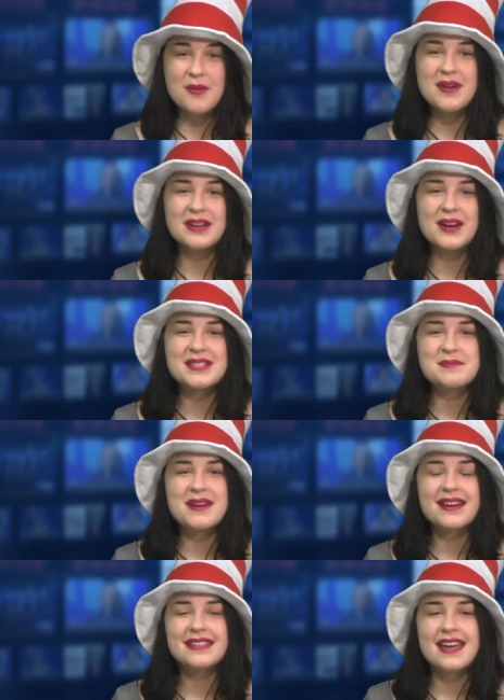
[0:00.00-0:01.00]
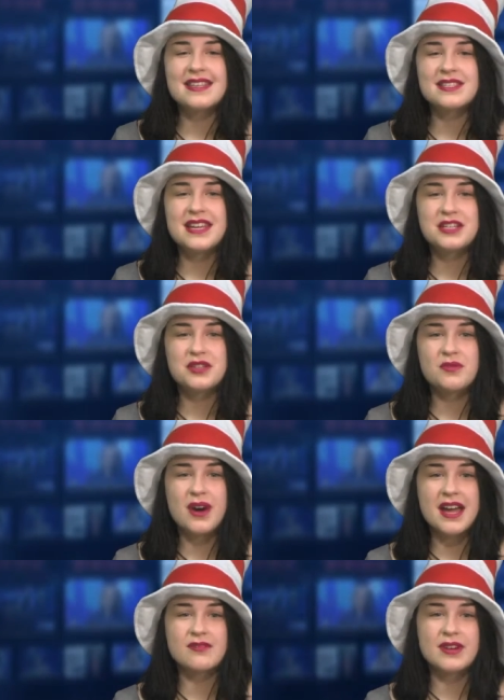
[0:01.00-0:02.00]
Read Across America Day is a
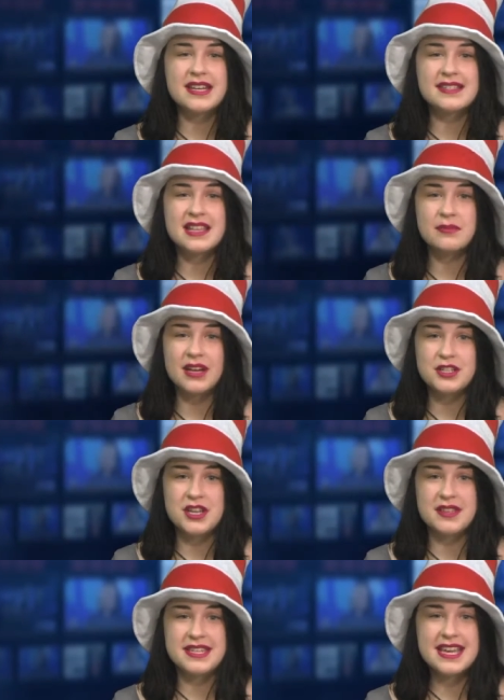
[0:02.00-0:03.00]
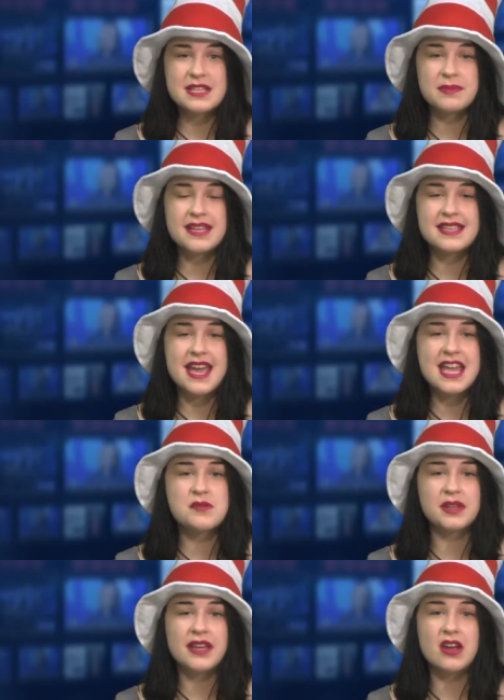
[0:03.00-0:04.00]
nationwide reading celebration that takes place
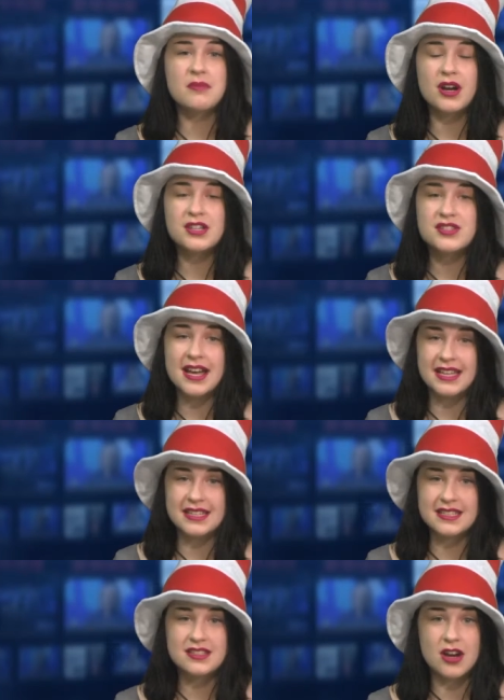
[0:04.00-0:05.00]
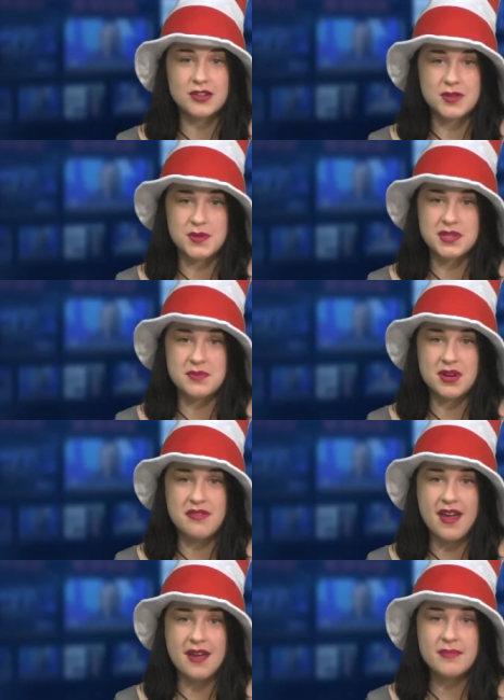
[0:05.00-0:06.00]
annually on March 2nd, Dr. Seuss's
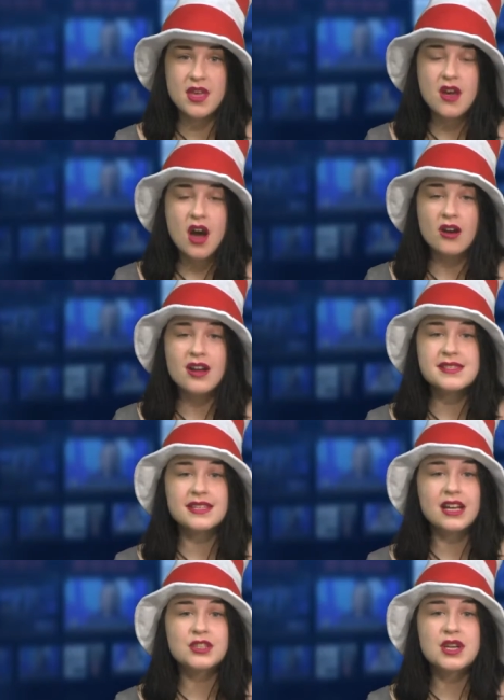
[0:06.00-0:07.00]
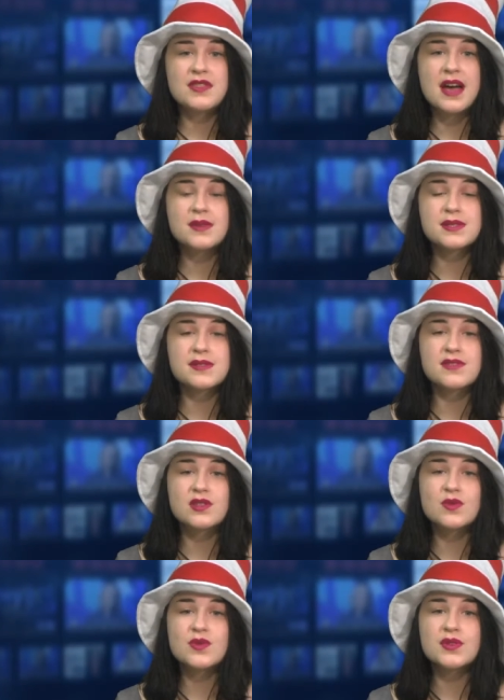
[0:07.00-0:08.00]
birthday. Across the country, thousands of
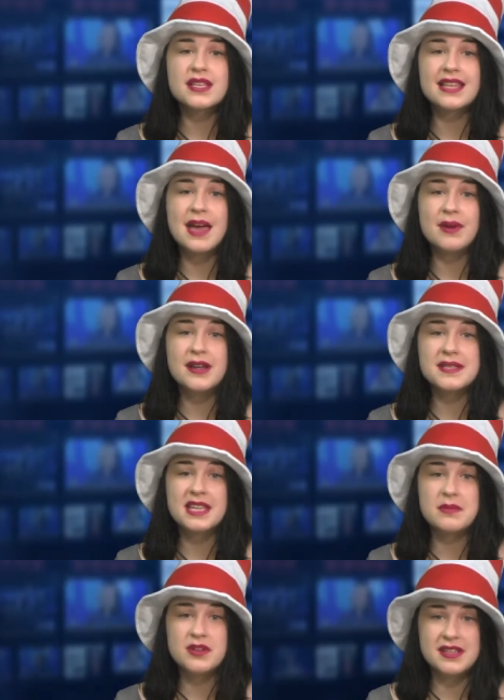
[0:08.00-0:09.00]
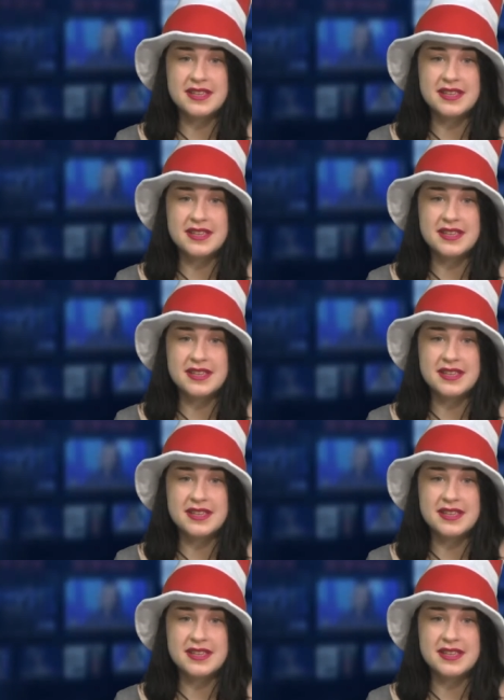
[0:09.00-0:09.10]
schools, libraries, and community